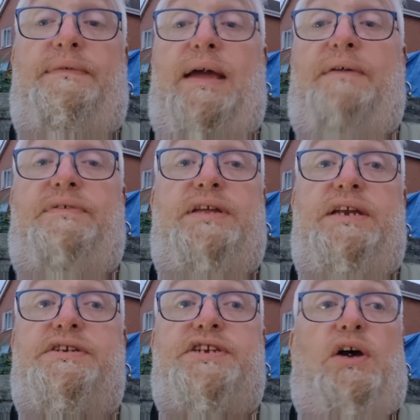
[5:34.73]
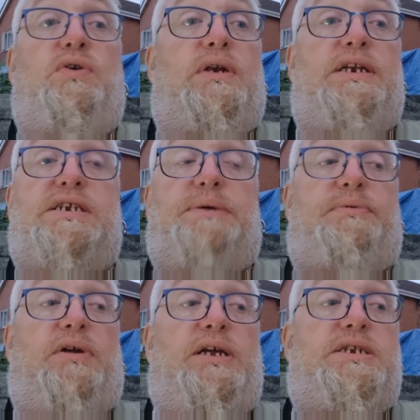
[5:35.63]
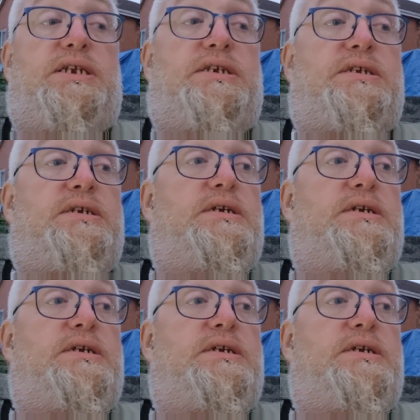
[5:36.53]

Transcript: have everything totally separated